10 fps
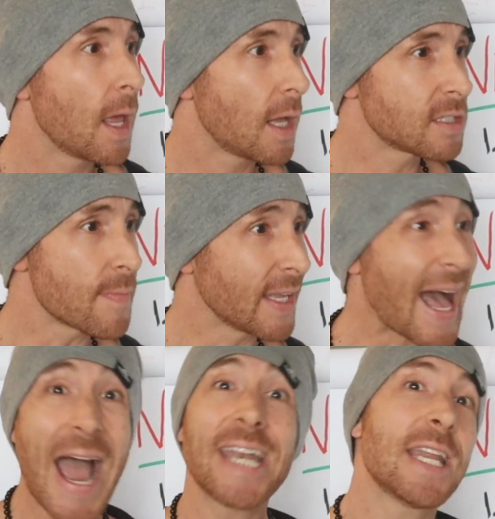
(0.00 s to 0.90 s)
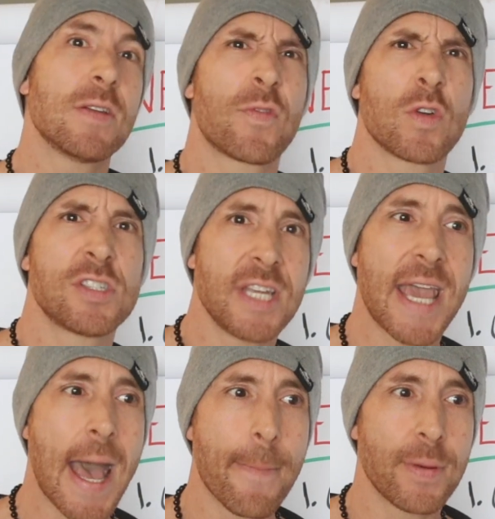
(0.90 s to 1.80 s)
something I didn't foresee
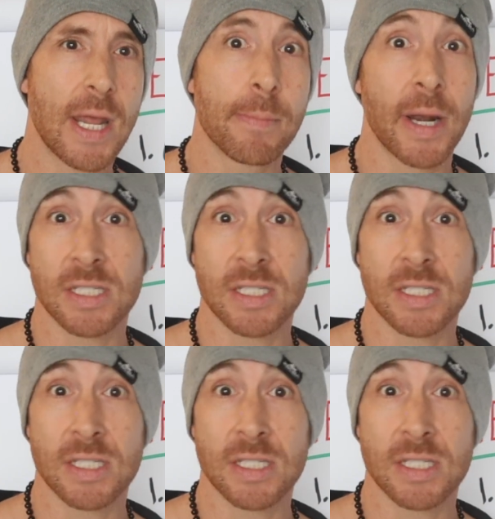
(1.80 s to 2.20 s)
happening but